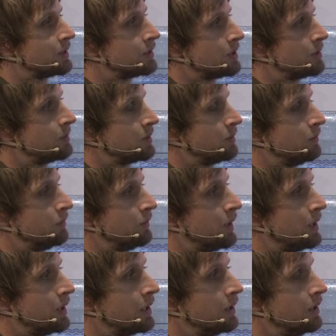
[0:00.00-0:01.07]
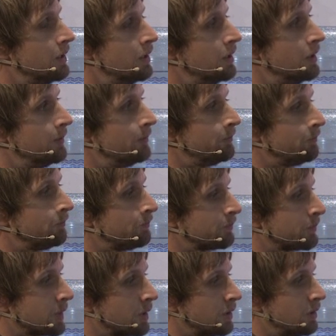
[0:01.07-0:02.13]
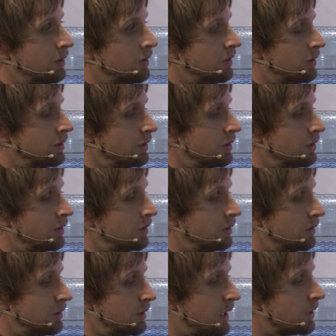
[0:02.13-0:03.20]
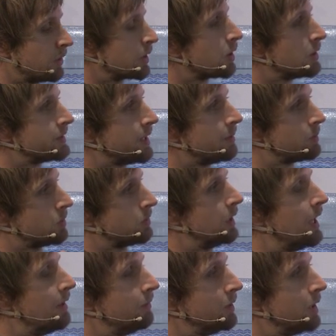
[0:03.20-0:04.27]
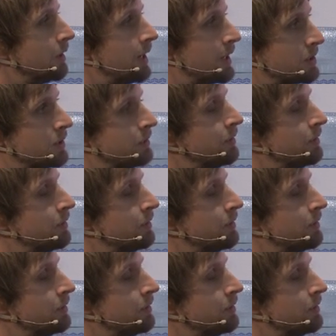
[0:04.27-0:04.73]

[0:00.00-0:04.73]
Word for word: in terms of uh, uh, like on a conceptual level, they're actually